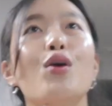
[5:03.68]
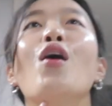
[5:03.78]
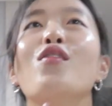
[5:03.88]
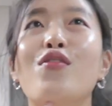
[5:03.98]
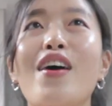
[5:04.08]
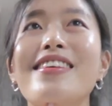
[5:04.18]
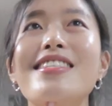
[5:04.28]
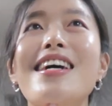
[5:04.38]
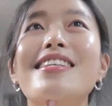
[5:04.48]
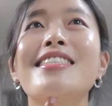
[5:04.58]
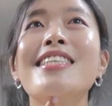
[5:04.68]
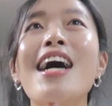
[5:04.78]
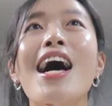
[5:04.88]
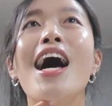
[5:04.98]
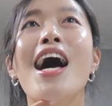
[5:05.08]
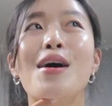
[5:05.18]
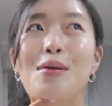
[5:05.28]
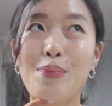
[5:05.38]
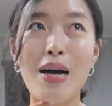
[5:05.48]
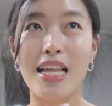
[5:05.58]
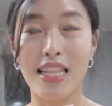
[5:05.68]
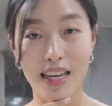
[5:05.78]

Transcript: on Fridays? But